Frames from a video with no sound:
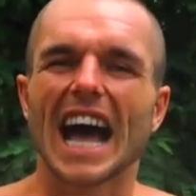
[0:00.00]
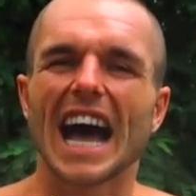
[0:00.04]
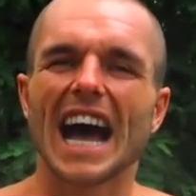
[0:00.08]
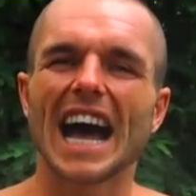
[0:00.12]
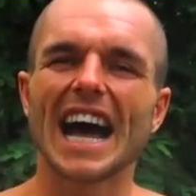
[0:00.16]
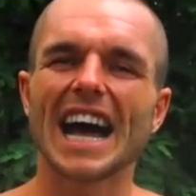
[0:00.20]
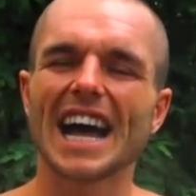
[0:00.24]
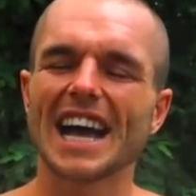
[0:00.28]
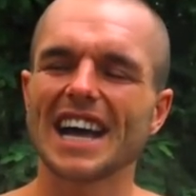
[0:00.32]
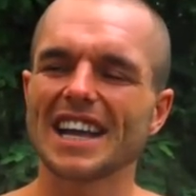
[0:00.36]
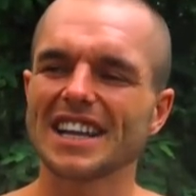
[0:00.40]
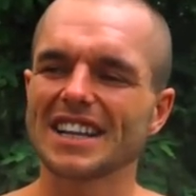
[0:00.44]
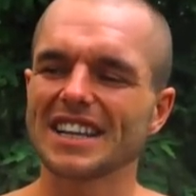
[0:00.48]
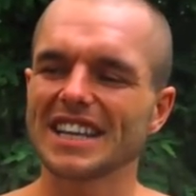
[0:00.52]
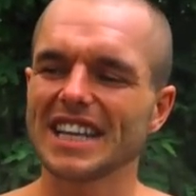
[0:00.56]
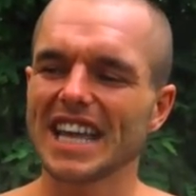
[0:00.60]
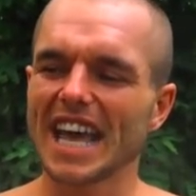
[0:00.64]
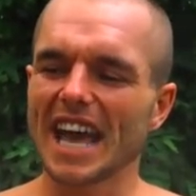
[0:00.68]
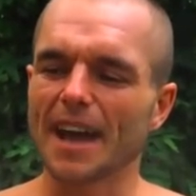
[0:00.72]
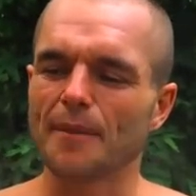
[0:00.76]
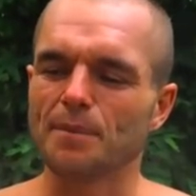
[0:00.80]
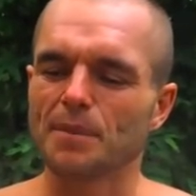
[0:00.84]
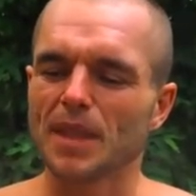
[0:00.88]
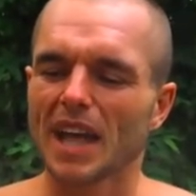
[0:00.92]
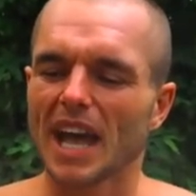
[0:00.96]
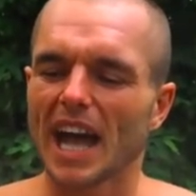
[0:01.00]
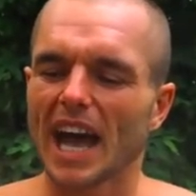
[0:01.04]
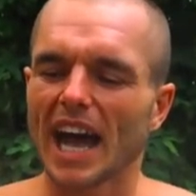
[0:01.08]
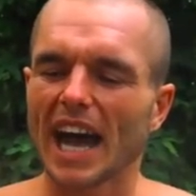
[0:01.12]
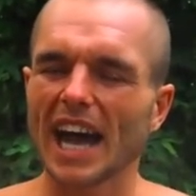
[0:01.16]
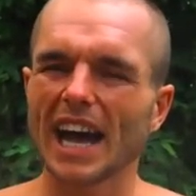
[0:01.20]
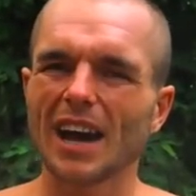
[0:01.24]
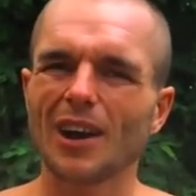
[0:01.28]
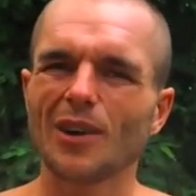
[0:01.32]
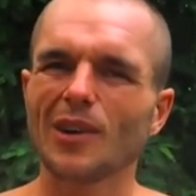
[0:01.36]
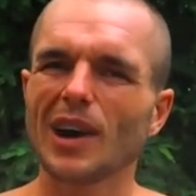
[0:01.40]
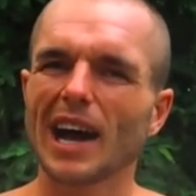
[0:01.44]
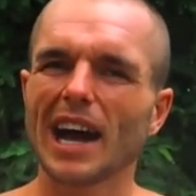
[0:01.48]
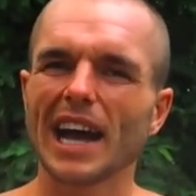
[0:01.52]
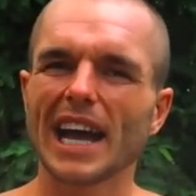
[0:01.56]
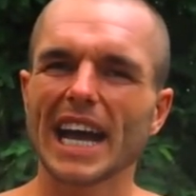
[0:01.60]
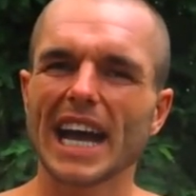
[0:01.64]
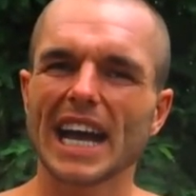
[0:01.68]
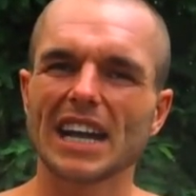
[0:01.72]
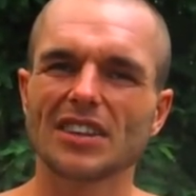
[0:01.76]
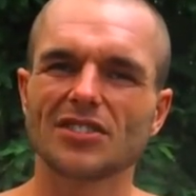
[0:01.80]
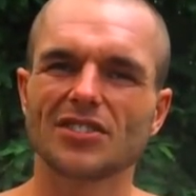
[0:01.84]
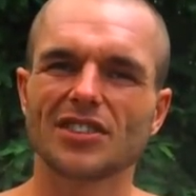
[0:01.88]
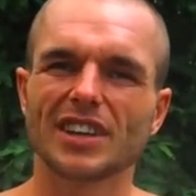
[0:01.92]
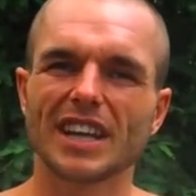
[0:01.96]
And yeah, how I
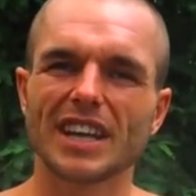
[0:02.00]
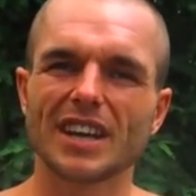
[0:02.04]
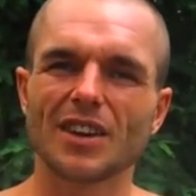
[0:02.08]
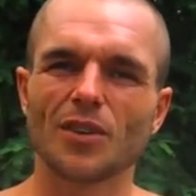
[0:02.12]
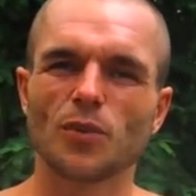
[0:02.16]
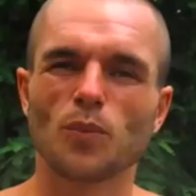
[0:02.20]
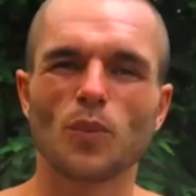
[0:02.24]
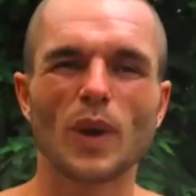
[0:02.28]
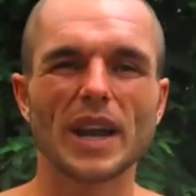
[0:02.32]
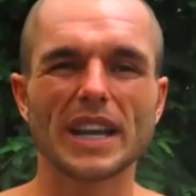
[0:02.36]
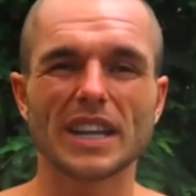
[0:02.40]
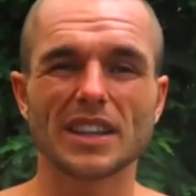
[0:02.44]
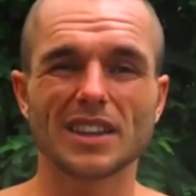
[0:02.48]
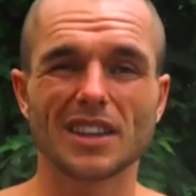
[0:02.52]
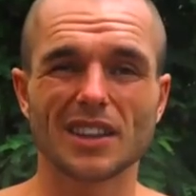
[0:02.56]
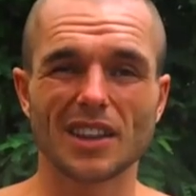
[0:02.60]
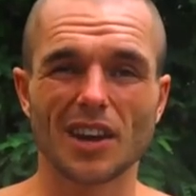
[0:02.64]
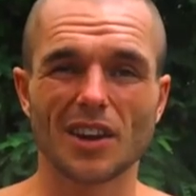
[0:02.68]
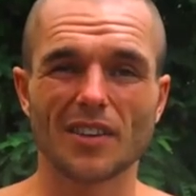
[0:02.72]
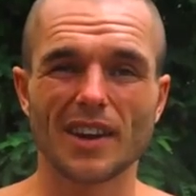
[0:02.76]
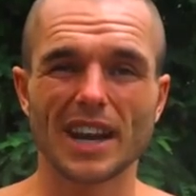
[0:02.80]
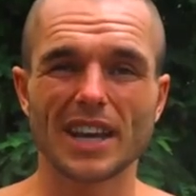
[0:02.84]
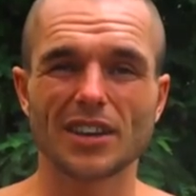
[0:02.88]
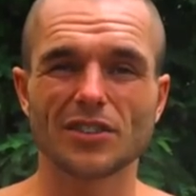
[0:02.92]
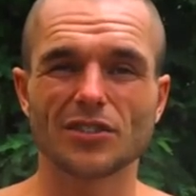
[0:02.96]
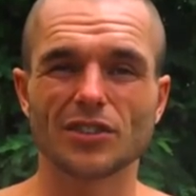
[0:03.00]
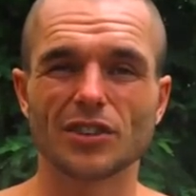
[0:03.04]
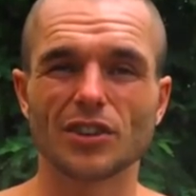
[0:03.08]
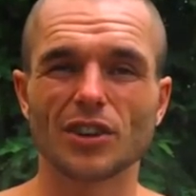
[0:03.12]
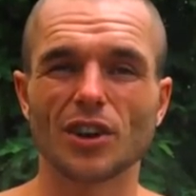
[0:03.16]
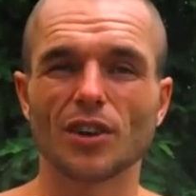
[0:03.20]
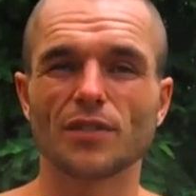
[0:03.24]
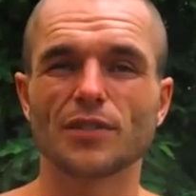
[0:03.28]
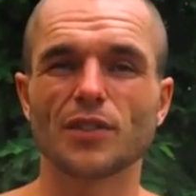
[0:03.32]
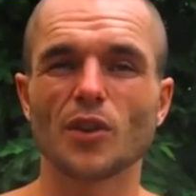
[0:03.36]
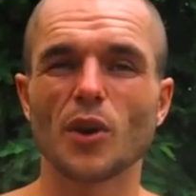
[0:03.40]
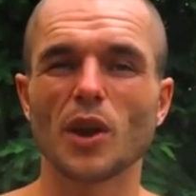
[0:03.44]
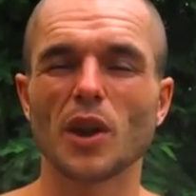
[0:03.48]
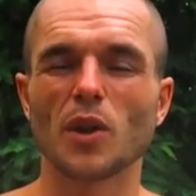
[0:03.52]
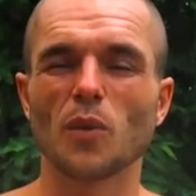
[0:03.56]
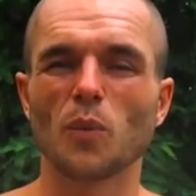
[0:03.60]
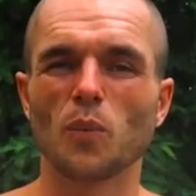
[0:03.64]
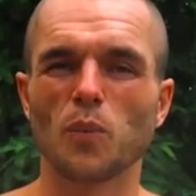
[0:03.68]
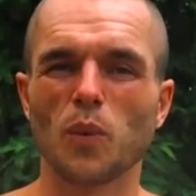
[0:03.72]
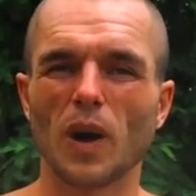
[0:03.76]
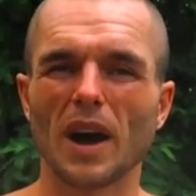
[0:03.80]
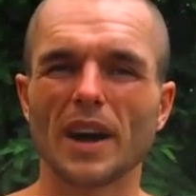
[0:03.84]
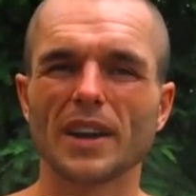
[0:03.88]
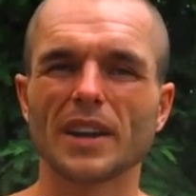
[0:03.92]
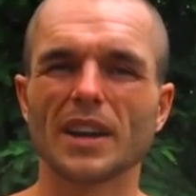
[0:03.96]
actually went in the direction of
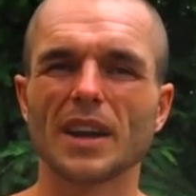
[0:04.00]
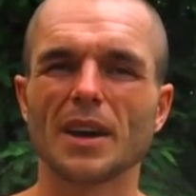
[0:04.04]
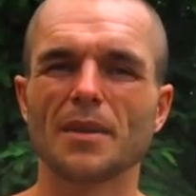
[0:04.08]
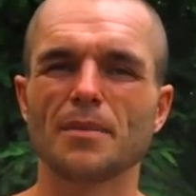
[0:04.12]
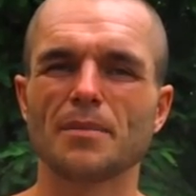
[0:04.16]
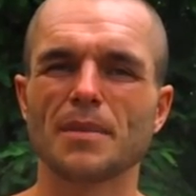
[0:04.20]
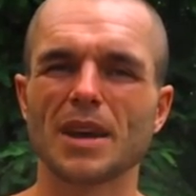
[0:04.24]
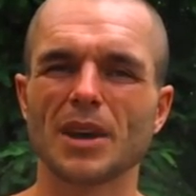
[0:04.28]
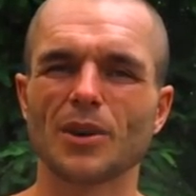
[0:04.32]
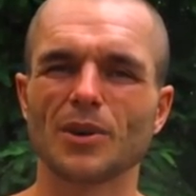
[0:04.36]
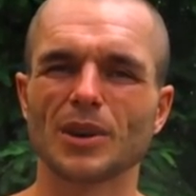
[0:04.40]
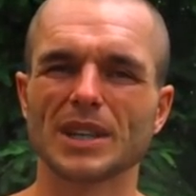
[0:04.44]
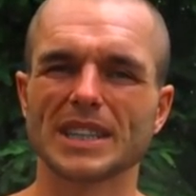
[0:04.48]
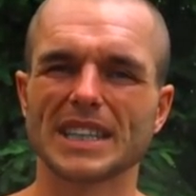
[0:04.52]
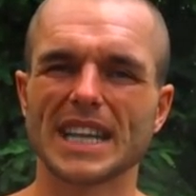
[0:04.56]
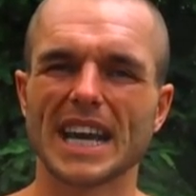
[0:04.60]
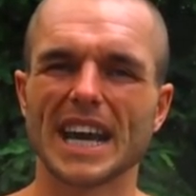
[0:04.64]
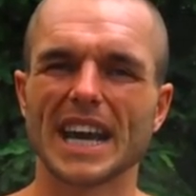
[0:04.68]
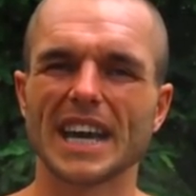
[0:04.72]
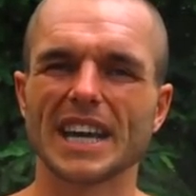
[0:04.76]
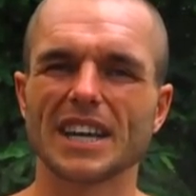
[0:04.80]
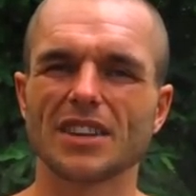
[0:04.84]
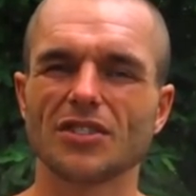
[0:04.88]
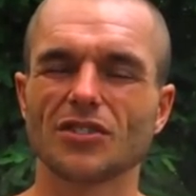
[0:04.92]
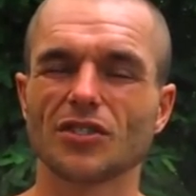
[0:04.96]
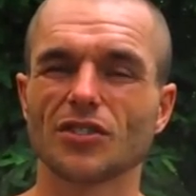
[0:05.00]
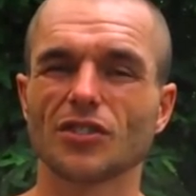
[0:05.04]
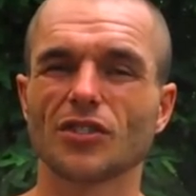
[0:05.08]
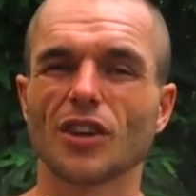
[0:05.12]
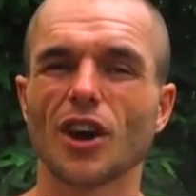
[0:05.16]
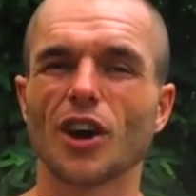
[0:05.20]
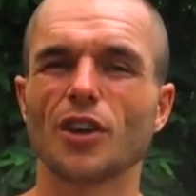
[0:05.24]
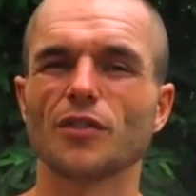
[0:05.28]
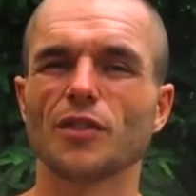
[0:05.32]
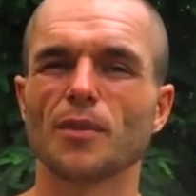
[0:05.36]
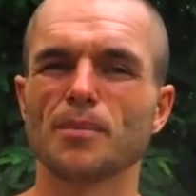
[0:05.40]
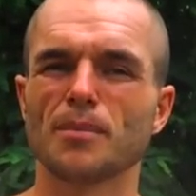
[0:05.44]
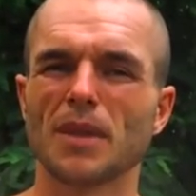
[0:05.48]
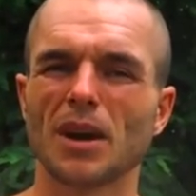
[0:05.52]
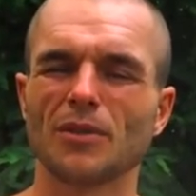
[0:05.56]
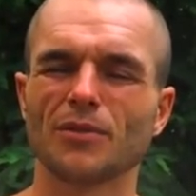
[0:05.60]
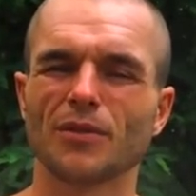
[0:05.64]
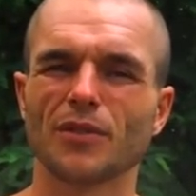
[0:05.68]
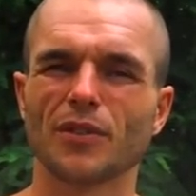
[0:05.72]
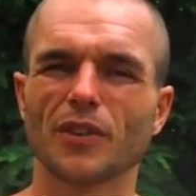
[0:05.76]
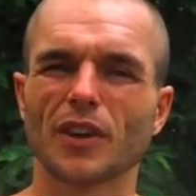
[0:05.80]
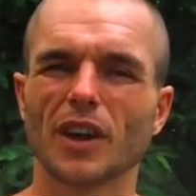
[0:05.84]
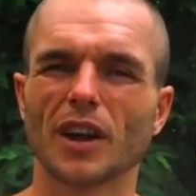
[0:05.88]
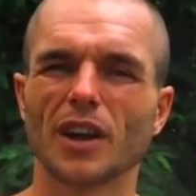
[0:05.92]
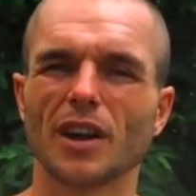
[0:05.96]
doing one meal a day just over a
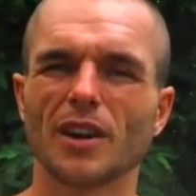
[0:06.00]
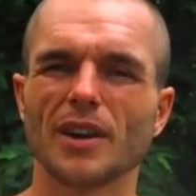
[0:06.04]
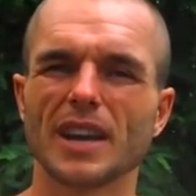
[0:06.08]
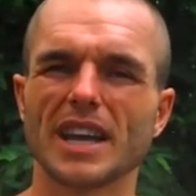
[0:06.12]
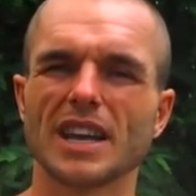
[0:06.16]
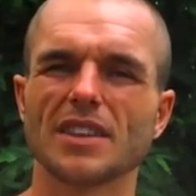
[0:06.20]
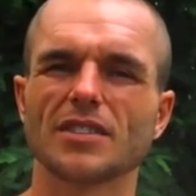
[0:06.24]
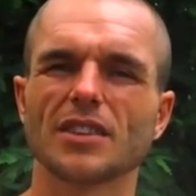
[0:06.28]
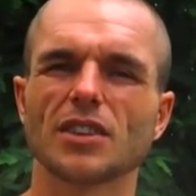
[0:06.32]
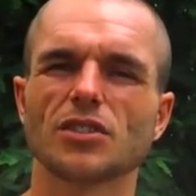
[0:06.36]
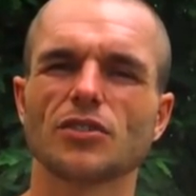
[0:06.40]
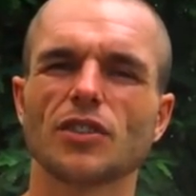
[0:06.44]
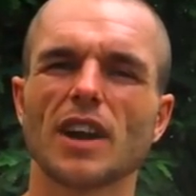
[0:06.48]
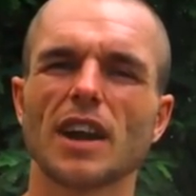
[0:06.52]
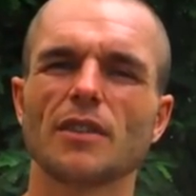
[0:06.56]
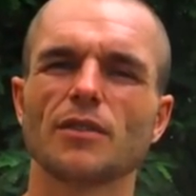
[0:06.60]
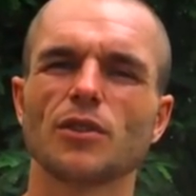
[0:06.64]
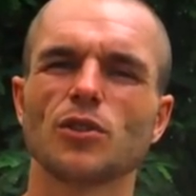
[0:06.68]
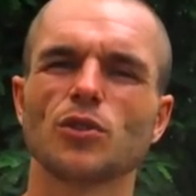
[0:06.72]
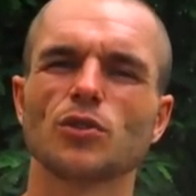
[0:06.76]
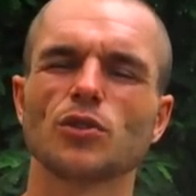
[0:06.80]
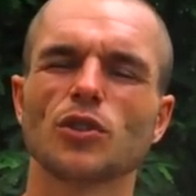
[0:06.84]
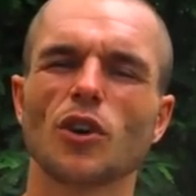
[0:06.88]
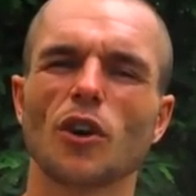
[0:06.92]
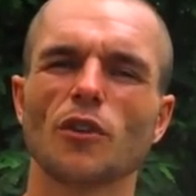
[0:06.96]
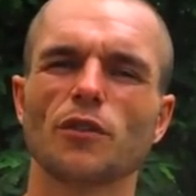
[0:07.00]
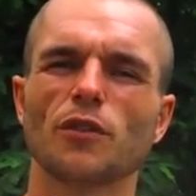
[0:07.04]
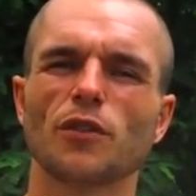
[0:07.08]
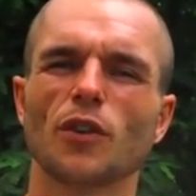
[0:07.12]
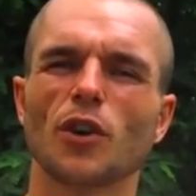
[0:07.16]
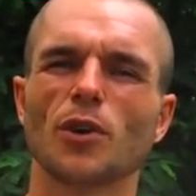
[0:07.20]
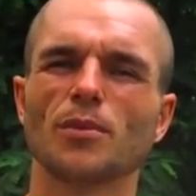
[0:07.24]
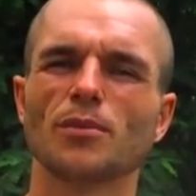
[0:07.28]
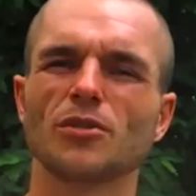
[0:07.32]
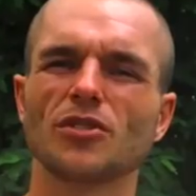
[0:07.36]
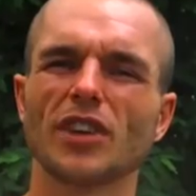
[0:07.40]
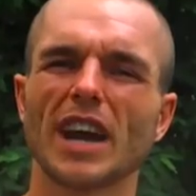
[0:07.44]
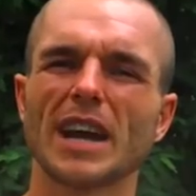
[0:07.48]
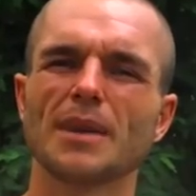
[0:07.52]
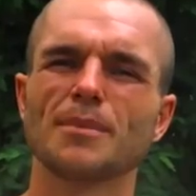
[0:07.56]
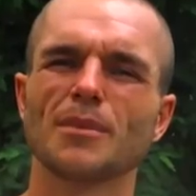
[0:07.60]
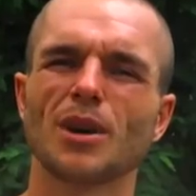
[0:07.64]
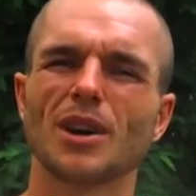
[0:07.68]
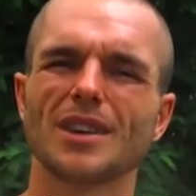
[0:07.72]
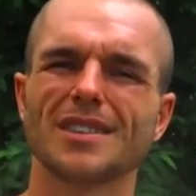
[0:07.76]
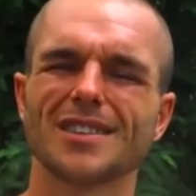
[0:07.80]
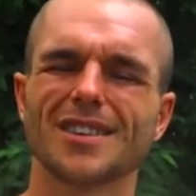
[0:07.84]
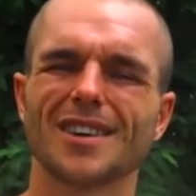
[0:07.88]
month ago is I travelled from Chiang Mai,